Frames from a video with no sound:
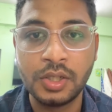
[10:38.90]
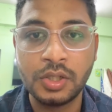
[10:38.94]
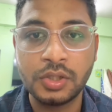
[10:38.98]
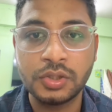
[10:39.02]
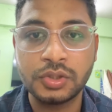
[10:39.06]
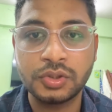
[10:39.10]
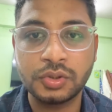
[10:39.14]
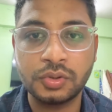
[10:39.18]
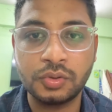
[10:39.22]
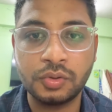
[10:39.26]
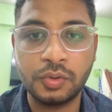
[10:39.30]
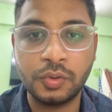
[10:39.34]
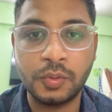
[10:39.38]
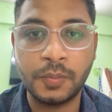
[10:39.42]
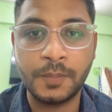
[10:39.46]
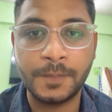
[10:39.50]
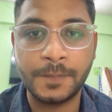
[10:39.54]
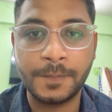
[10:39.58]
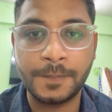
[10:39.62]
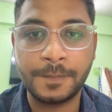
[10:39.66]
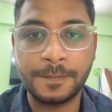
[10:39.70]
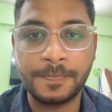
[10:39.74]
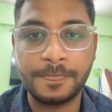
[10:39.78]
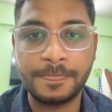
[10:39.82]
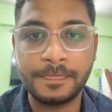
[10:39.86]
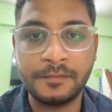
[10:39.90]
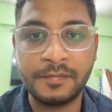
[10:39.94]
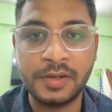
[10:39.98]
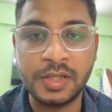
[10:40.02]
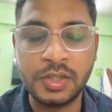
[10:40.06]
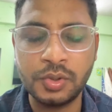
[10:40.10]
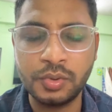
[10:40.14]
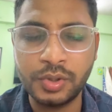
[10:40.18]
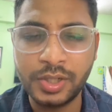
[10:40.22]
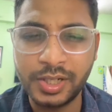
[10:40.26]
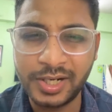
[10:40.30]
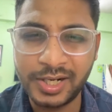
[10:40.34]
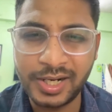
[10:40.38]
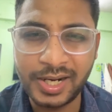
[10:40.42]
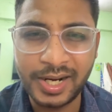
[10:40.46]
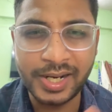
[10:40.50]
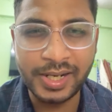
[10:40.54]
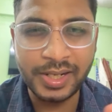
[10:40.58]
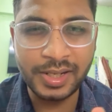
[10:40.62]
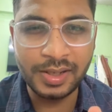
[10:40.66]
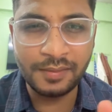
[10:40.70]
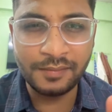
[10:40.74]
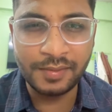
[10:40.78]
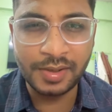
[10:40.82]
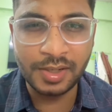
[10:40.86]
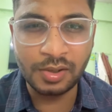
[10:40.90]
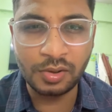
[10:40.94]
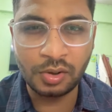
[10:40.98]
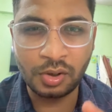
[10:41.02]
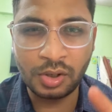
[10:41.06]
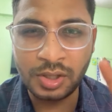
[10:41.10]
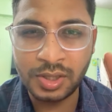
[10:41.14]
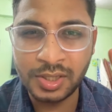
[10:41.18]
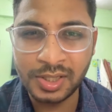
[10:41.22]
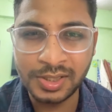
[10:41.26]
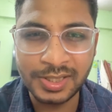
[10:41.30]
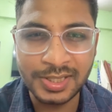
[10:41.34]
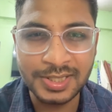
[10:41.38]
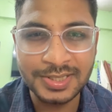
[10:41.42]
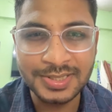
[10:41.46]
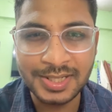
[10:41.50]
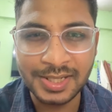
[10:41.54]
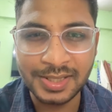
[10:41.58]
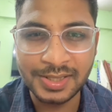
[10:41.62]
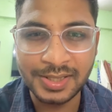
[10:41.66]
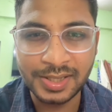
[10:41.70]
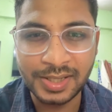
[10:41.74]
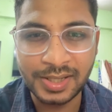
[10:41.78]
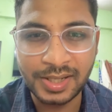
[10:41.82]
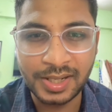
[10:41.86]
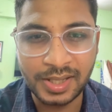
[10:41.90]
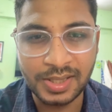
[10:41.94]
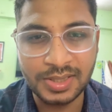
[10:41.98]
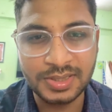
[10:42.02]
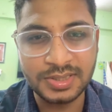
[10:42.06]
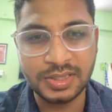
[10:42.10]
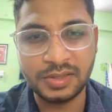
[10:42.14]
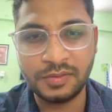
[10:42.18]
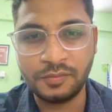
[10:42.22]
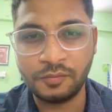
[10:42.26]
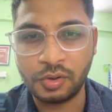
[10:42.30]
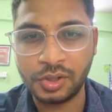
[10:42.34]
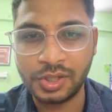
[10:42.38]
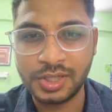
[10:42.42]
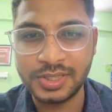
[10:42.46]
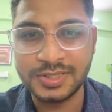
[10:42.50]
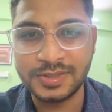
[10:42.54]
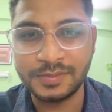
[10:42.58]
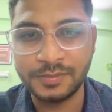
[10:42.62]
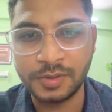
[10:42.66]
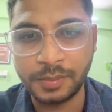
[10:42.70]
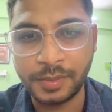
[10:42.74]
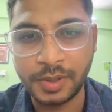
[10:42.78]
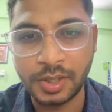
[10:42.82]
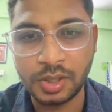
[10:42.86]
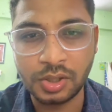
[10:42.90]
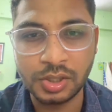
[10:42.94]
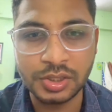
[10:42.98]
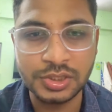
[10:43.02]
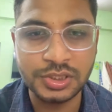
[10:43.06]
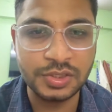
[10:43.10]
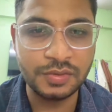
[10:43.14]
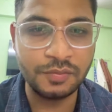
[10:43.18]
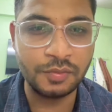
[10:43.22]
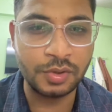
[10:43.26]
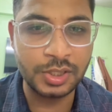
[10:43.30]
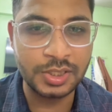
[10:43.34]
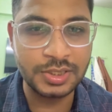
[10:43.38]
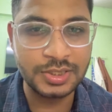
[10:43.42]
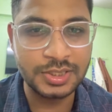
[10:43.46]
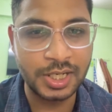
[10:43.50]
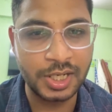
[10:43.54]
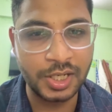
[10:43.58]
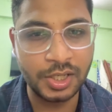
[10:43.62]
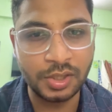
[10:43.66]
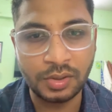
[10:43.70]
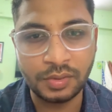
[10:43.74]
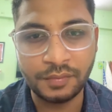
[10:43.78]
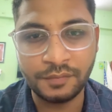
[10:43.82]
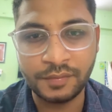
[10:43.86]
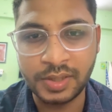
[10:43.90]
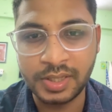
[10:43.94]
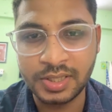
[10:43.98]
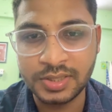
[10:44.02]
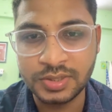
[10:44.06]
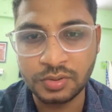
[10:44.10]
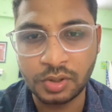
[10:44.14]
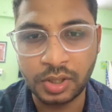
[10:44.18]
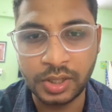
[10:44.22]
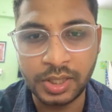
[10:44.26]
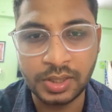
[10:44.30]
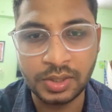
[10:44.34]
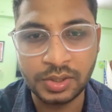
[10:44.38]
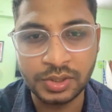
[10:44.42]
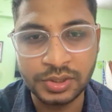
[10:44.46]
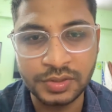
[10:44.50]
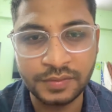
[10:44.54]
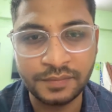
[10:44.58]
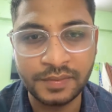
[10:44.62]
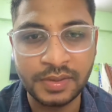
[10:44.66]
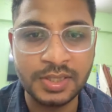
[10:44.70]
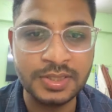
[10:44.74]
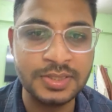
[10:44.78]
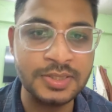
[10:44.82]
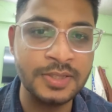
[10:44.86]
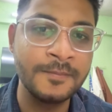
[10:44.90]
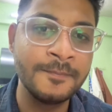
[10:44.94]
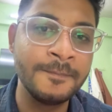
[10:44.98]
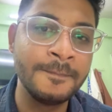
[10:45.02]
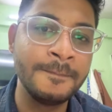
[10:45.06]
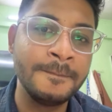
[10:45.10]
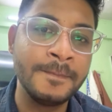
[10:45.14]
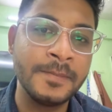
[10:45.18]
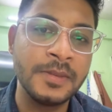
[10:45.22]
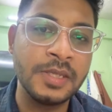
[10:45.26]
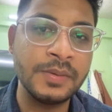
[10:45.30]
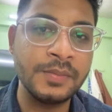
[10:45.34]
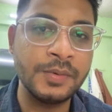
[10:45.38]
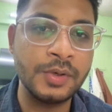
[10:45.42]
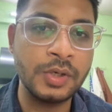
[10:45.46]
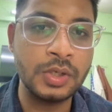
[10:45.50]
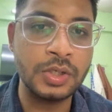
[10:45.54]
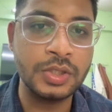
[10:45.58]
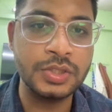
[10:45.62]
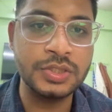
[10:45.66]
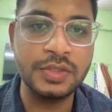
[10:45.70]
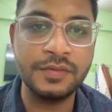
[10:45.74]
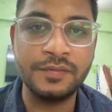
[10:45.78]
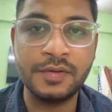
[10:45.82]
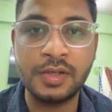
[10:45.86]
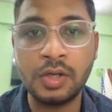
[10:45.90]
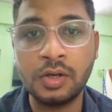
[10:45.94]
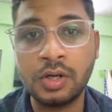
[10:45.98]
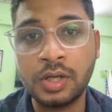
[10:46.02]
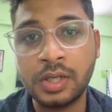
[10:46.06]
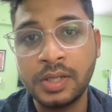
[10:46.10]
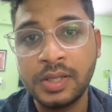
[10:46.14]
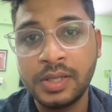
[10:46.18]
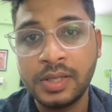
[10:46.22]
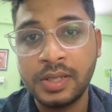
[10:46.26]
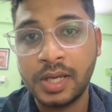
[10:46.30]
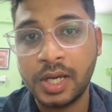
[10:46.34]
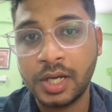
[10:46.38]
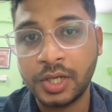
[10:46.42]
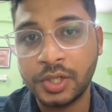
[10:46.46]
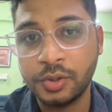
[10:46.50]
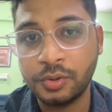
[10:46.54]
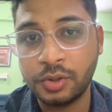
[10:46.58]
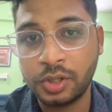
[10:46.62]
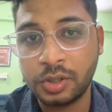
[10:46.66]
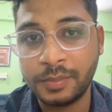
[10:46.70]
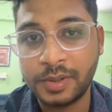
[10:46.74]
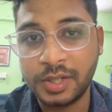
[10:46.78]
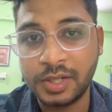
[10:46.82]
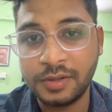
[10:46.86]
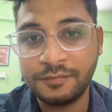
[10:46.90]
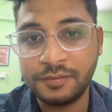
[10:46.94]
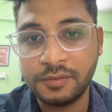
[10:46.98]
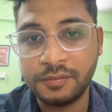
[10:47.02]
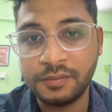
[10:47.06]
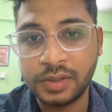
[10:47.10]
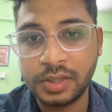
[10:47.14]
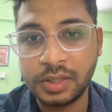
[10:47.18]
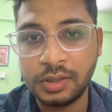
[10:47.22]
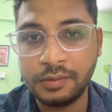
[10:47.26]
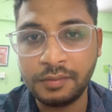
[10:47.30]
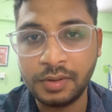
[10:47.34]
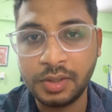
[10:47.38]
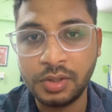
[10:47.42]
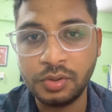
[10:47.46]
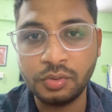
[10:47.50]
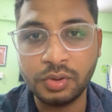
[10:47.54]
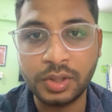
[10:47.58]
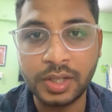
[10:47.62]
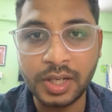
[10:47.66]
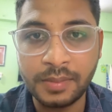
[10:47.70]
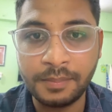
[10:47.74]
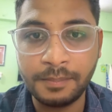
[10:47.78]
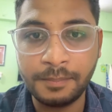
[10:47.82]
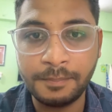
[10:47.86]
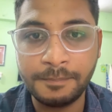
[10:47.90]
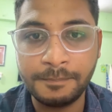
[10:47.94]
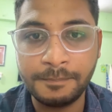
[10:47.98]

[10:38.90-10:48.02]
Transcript: So when you get an idea where all the things are there in Harrison, what is symptomatology, what is cardiology, where is cardiology, where is immunology, where are acute rheumatic fever given, you can